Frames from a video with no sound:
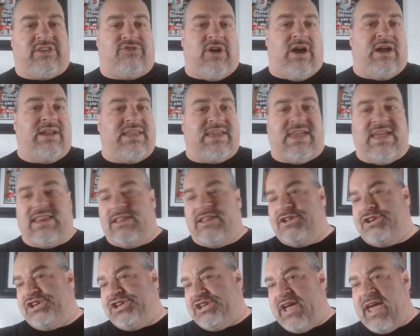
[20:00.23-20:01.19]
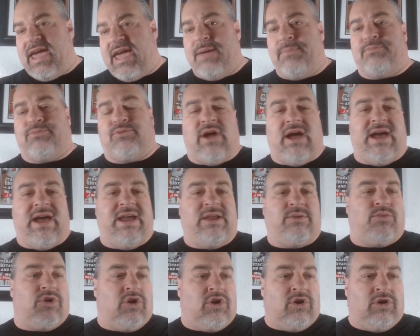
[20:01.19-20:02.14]
trying to get in shape, right?
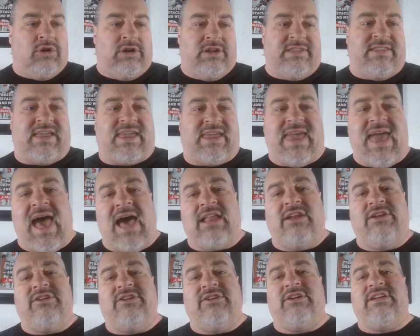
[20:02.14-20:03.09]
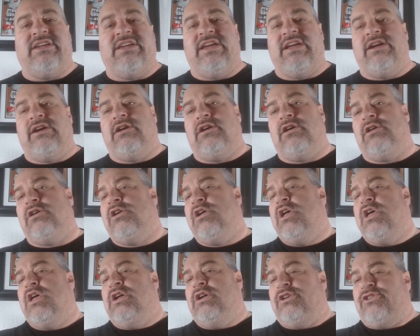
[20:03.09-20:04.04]
We're early in the calendar year,
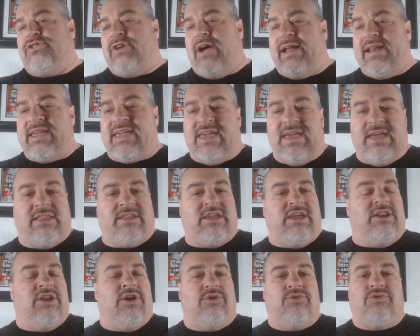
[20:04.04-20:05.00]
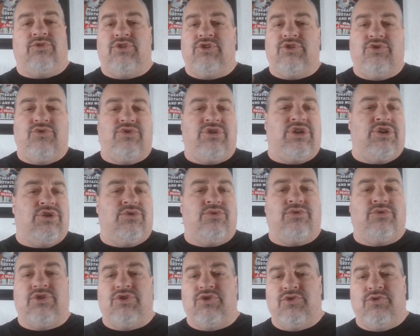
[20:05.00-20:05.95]
trying to get, you know, new you,
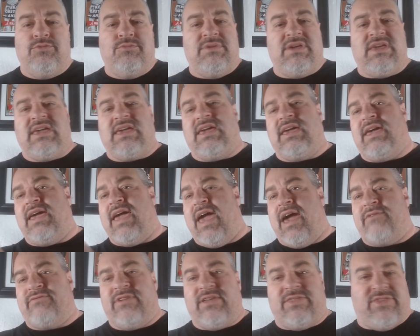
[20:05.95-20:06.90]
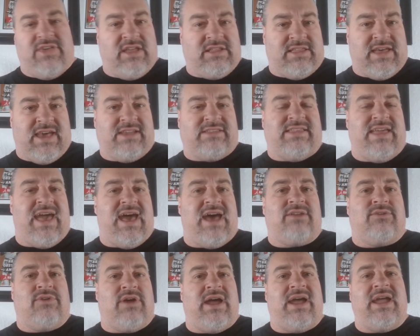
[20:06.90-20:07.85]
new me, everything like that,
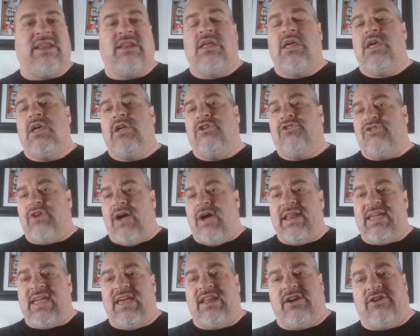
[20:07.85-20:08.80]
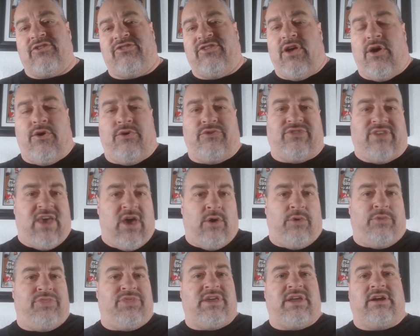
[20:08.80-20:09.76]
right? Trying to get ourselves
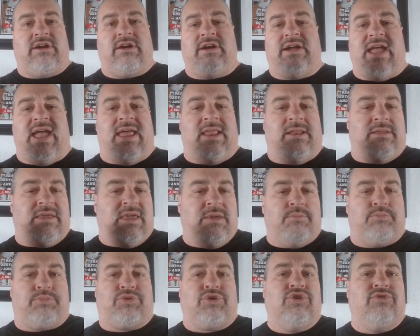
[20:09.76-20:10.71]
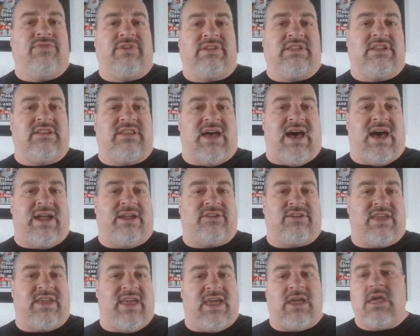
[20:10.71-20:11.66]
healthier and improving the diet,
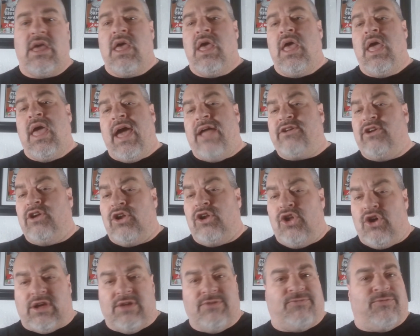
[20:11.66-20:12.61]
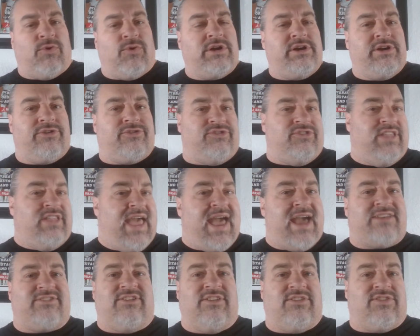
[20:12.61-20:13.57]
okay? And you're looking for your
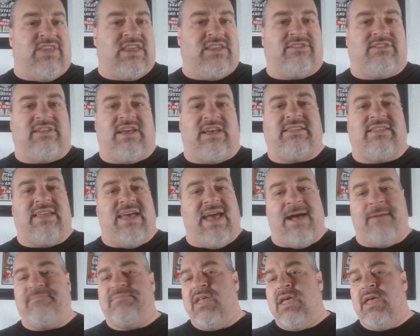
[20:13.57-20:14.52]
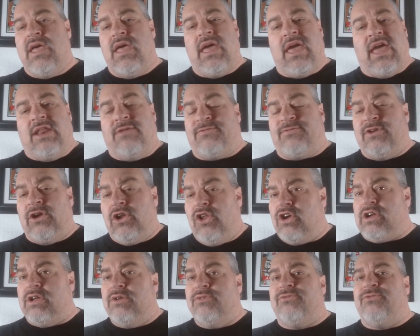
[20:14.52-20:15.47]
snacks and things like that. And if you're
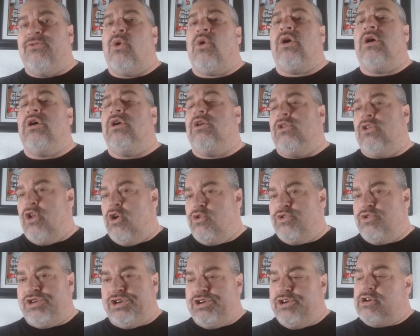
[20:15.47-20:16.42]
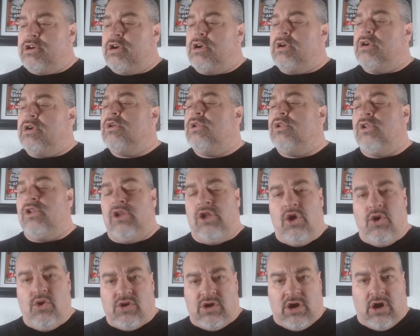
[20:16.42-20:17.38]
looking for low sugar,
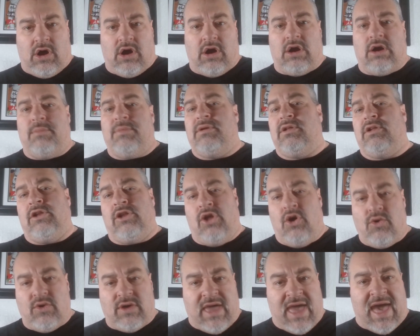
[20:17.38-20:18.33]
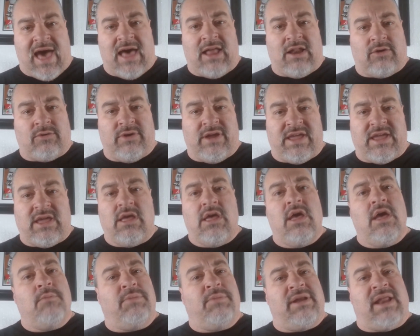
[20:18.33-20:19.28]
low carb, low calorie,
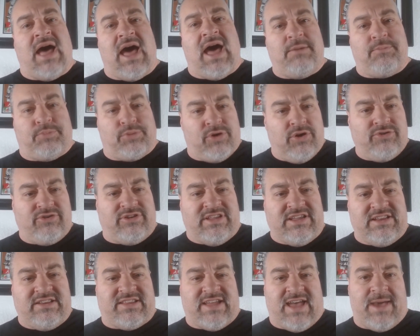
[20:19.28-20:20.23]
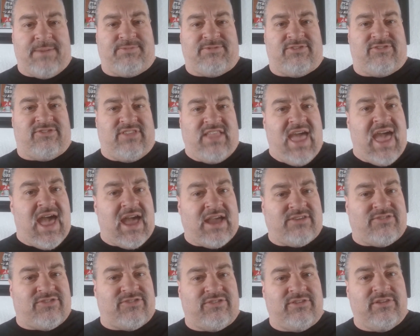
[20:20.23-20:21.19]
but high protein types of
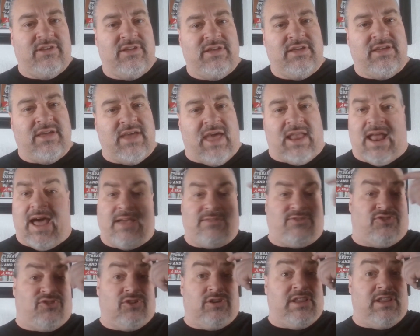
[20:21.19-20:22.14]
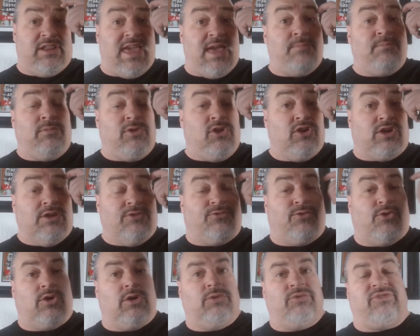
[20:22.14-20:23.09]
snacks, and I certainly am looking
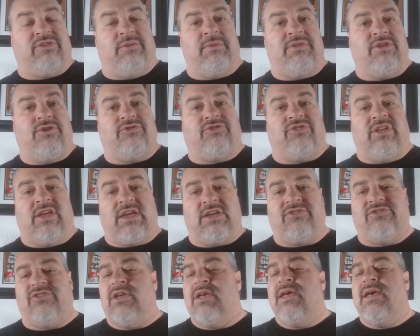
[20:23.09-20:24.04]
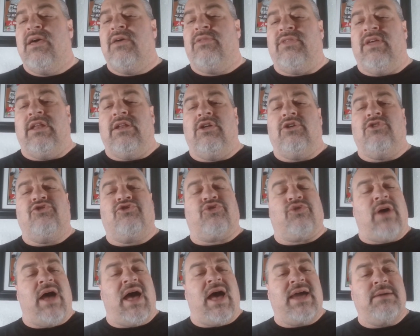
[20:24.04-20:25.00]
for some of those things, then
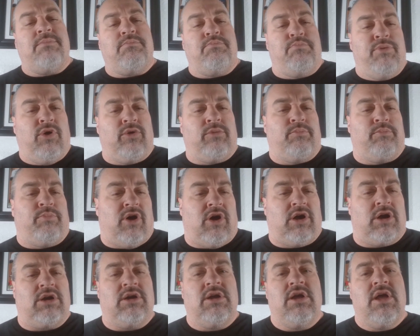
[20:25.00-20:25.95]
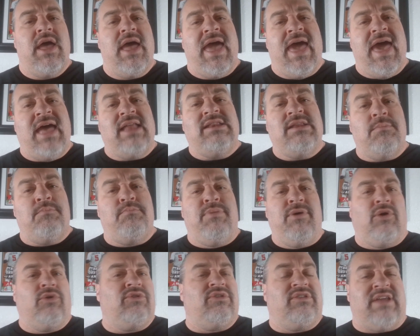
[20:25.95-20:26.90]
try Built Bar. Head to
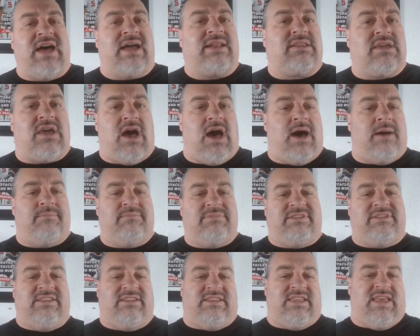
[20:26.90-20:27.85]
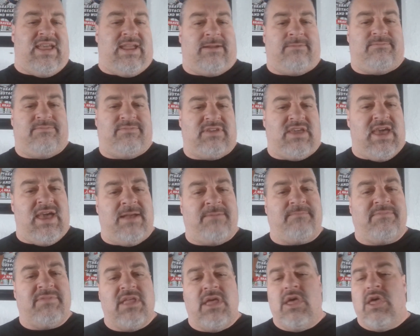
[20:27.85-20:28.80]
built.com today, okay?